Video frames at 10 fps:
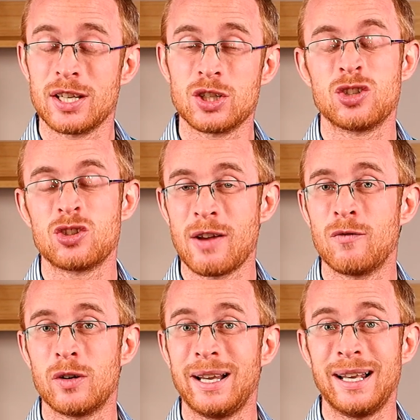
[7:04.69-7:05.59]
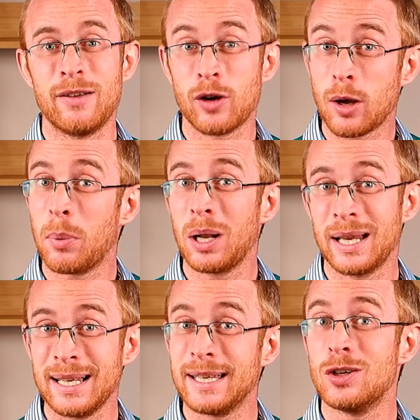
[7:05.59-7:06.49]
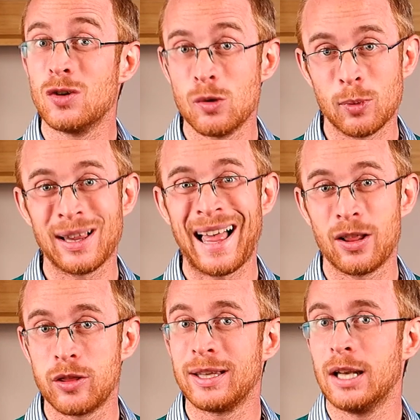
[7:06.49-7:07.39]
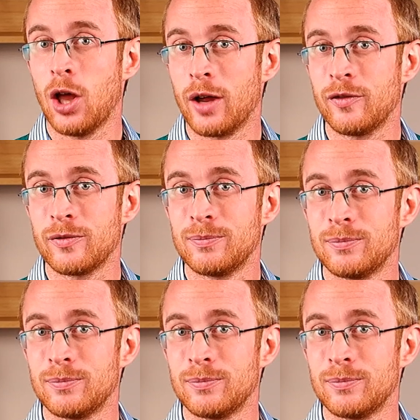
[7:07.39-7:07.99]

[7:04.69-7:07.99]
they should generally live a completely normal, healthy life.